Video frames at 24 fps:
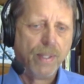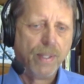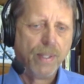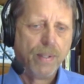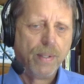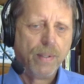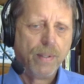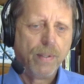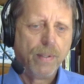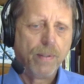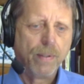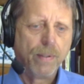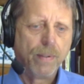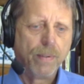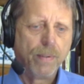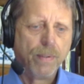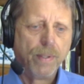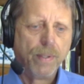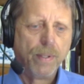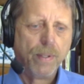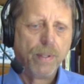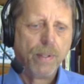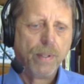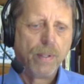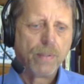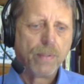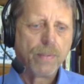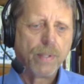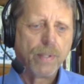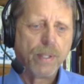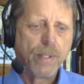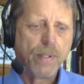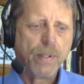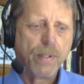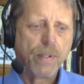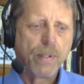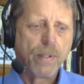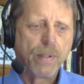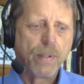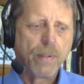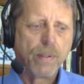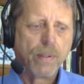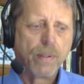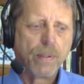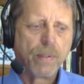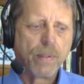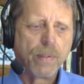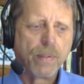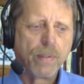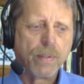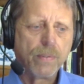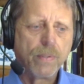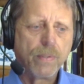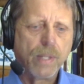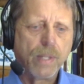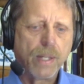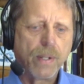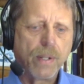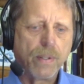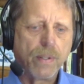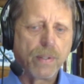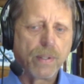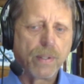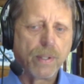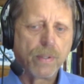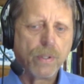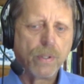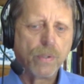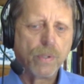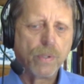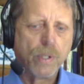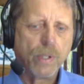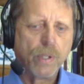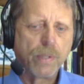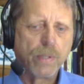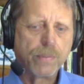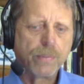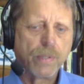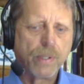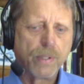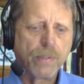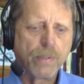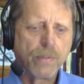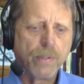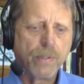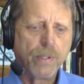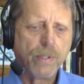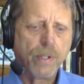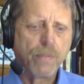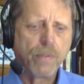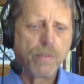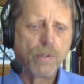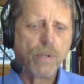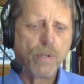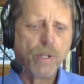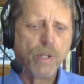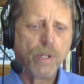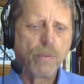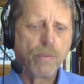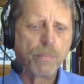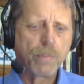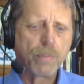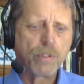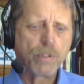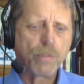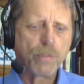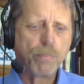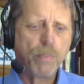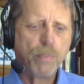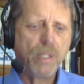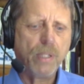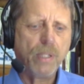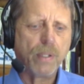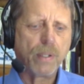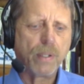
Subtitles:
Yeah. Said, just out of curiosity, I said, you ever hear him speak?